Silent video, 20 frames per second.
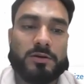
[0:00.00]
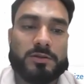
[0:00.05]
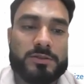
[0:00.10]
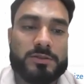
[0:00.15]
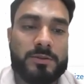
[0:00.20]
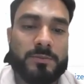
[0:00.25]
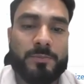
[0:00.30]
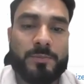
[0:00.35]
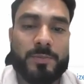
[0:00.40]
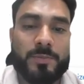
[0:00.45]

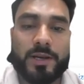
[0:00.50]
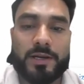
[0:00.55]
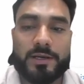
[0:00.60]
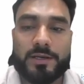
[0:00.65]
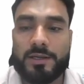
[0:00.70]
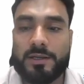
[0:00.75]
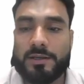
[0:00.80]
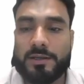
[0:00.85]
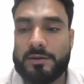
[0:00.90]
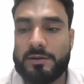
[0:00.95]
some
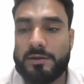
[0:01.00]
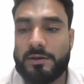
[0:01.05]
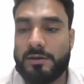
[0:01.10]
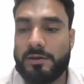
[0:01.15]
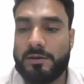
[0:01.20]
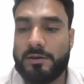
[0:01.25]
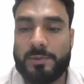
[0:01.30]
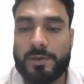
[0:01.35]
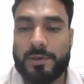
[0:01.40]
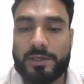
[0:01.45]

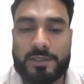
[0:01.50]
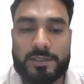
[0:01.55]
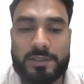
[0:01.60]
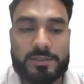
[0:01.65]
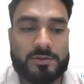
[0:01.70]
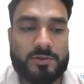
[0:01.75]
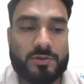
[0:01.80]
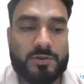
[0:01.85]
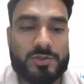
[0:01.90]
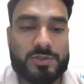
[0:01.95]

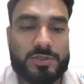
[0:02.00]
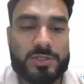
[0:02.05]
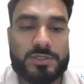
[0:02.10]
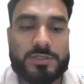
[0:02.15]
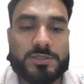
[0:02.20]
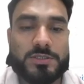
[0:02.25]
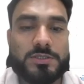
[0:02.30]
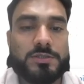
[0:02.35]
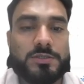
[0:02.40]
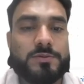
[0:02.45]
practice
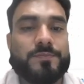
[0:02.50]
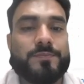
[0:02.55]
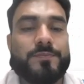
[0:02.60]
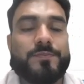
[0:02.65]
questions.